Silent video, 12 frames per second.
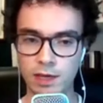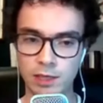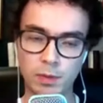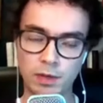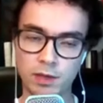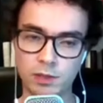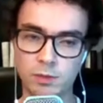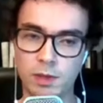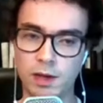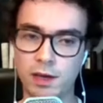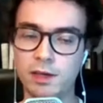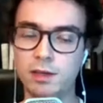experience
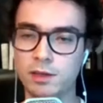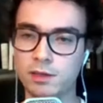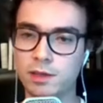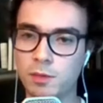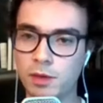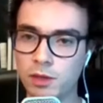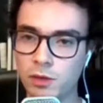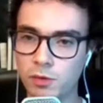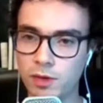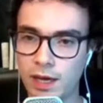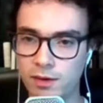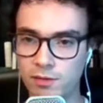behind us that we could
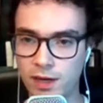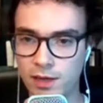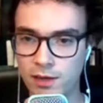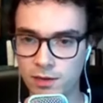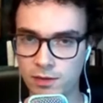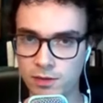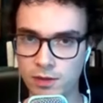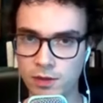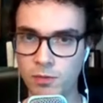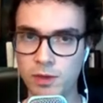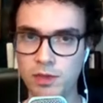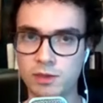look at, right? You
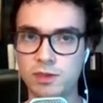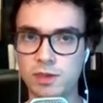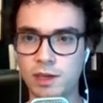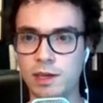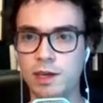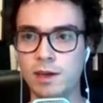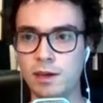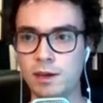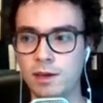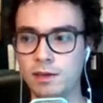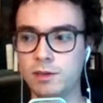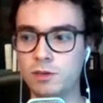know, we could see
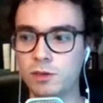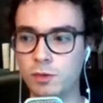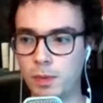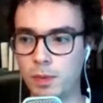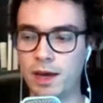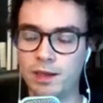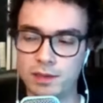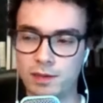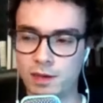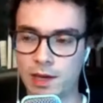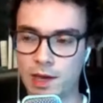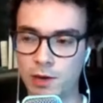the two paths
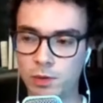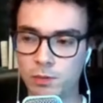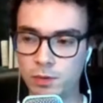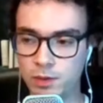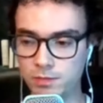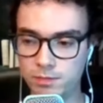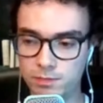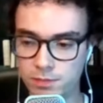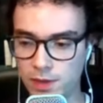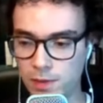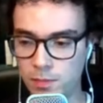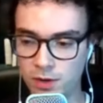and how we would
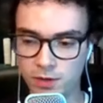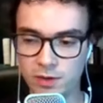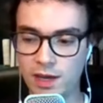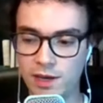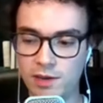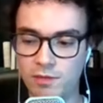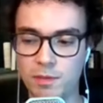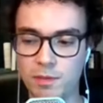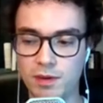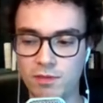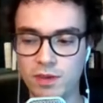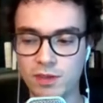embark on any of them.
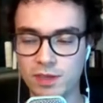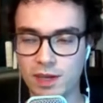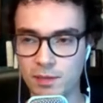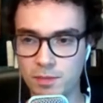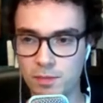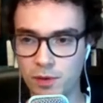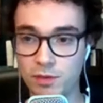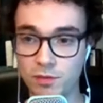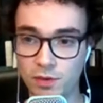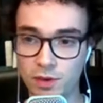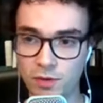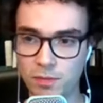But it feels like both of
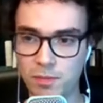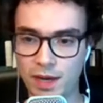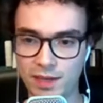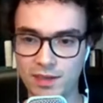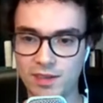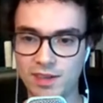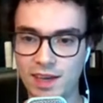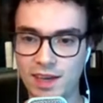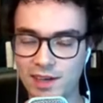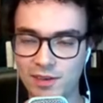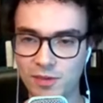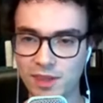you back in the day
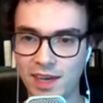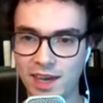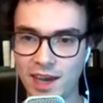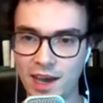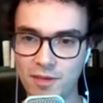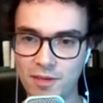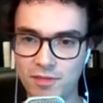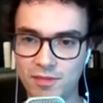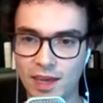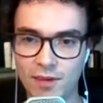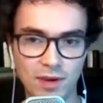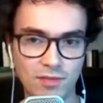didn't really have
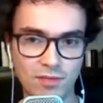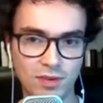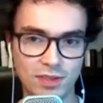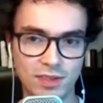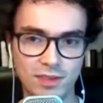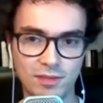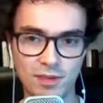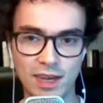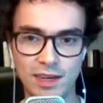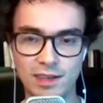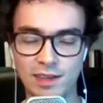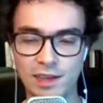that reference,
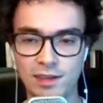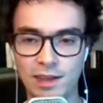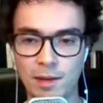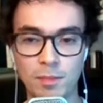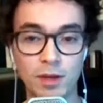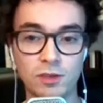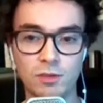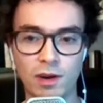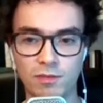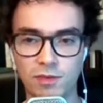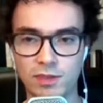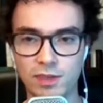right? That much
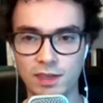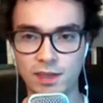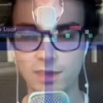reference, at